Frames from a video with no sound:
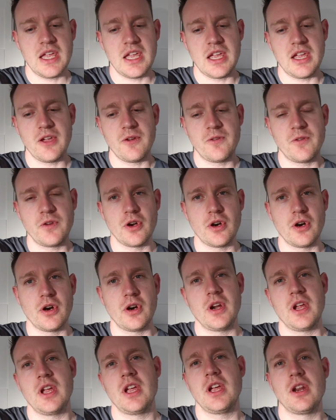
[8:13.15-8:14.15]
if
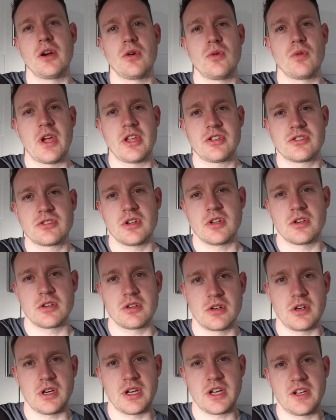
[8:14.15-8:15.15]
you're in a
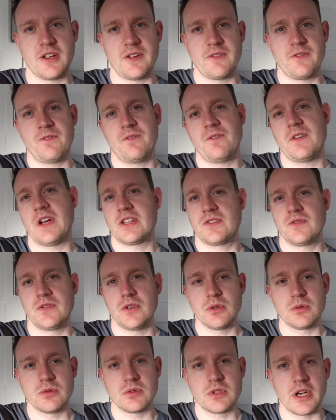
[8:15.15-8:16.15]
restaurant or like a fast
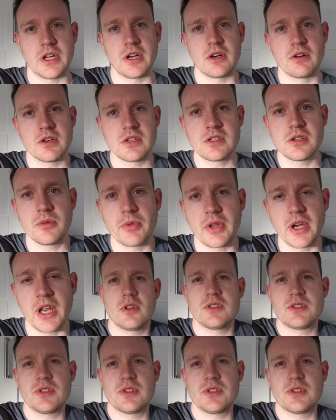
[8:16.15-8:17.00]
food diner or something.